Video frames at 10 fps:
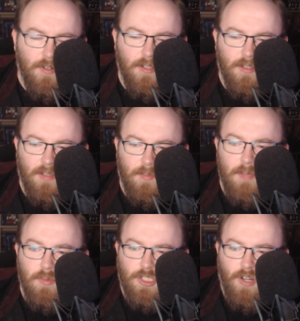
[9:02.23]
and like
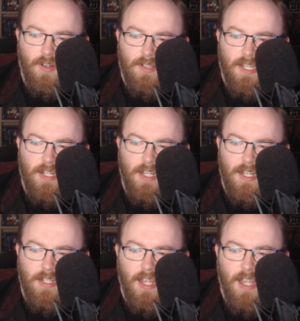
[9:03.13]
people start digging
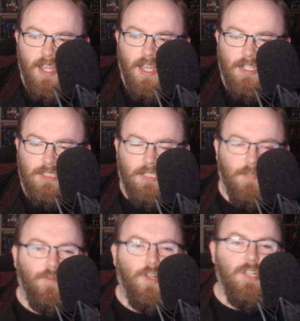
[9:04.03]
in, and it's like the
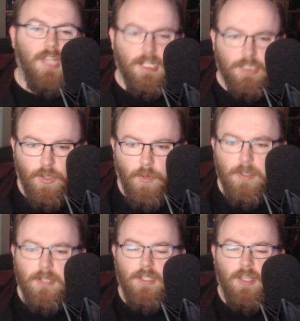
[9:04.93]
floodgates
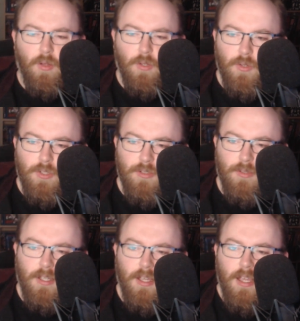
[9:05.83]
open and they all go
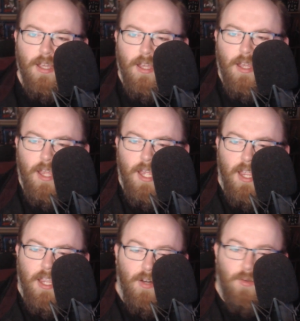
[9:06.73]
to it.
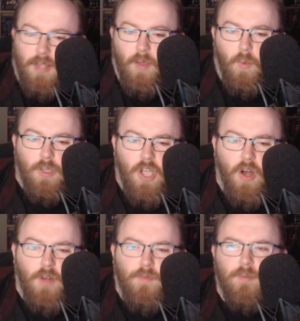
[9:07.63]
It was
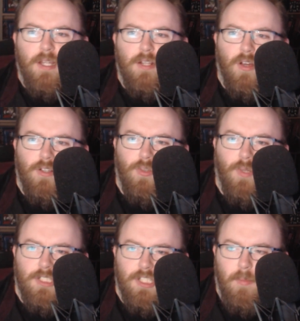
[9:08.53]
hard for me not to,
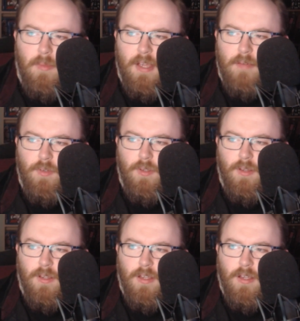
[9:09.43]
on some level,